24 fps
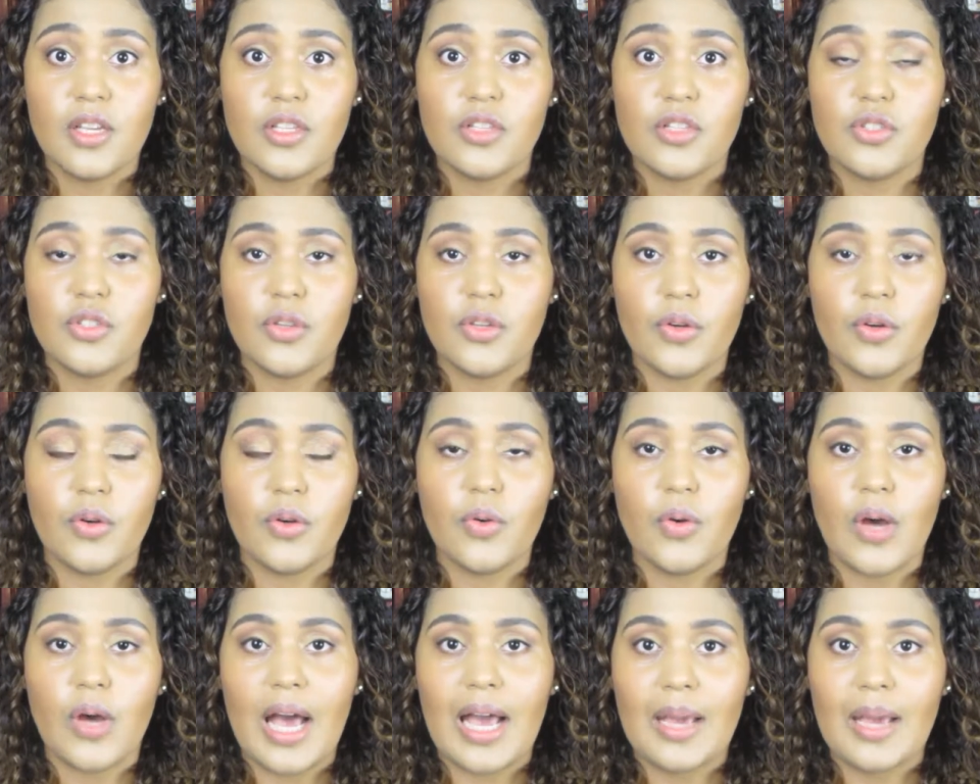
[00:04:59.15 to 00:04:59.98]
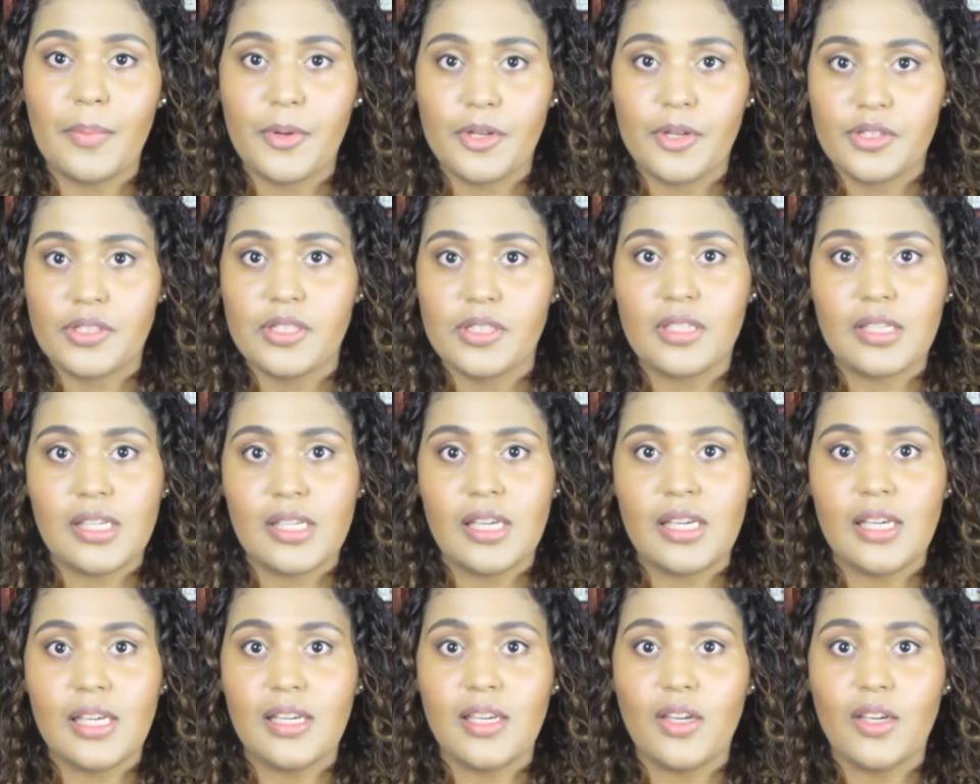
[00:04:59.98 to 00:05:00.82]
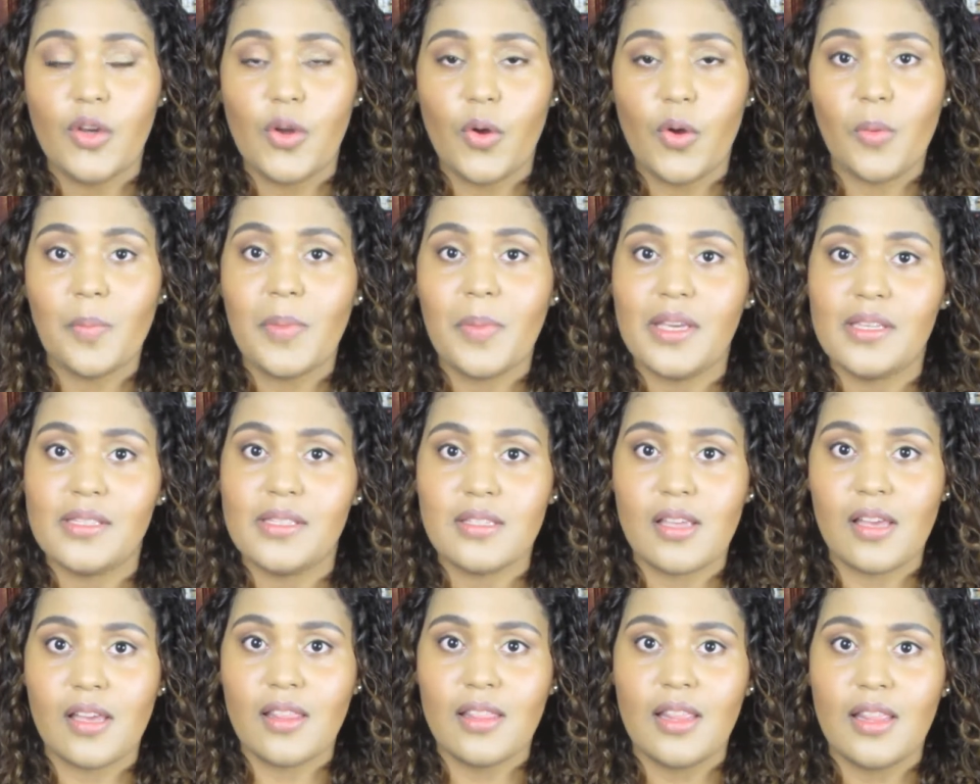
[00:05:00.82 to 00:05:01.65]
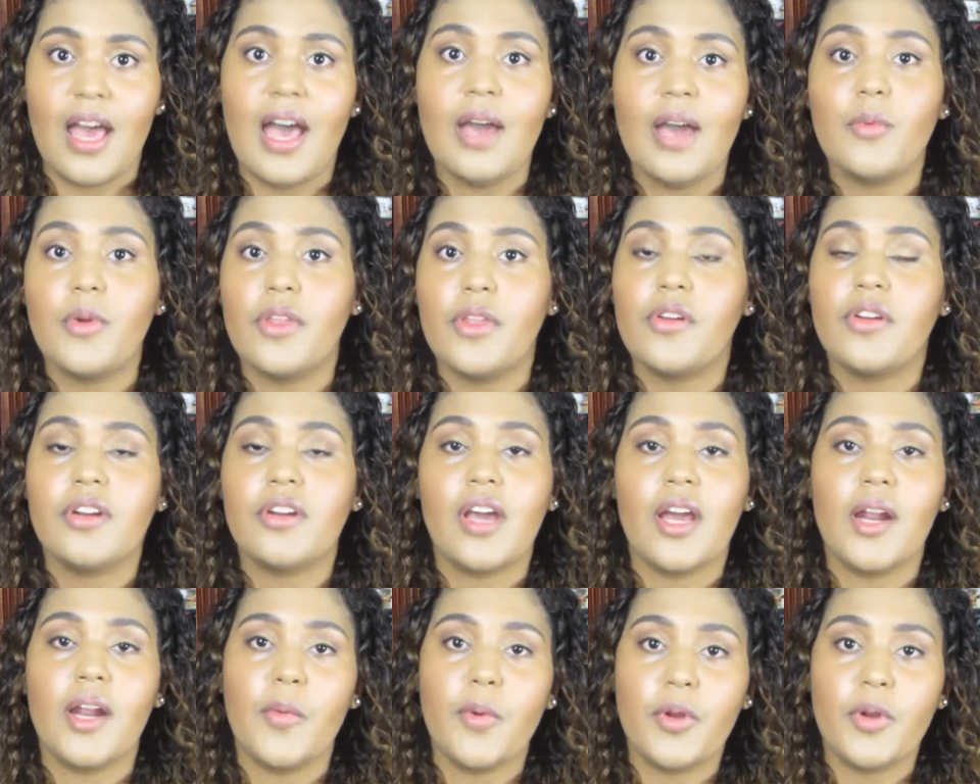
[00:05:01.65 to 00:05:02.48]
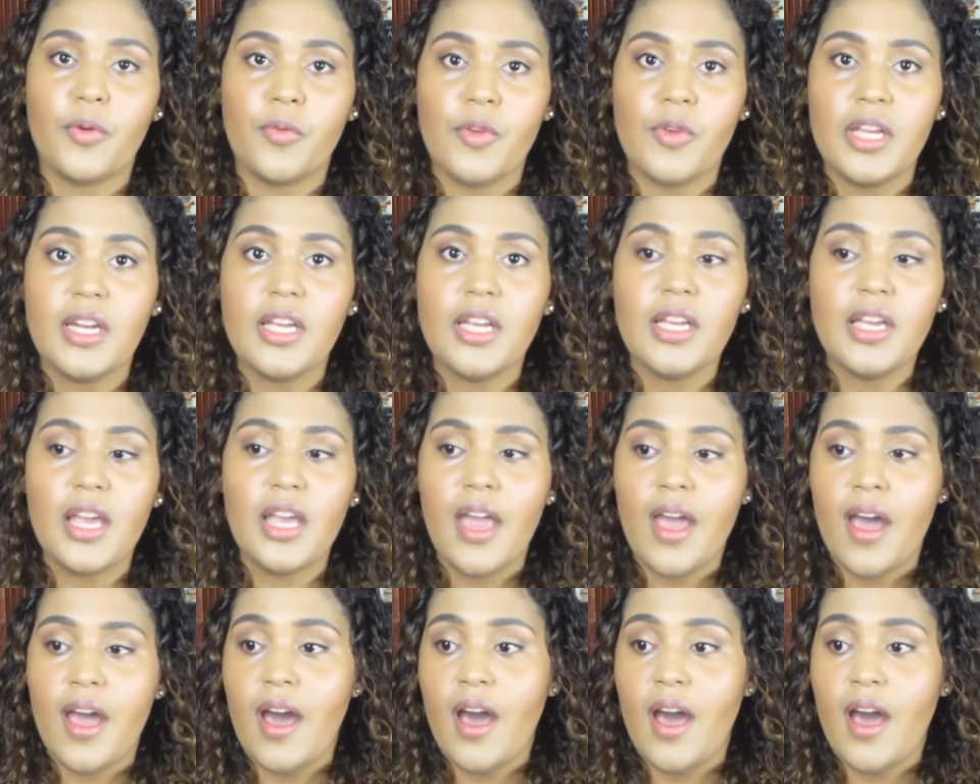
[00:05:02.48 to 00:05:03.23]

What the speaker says: So I personally go based on that, whether or not I want to read it.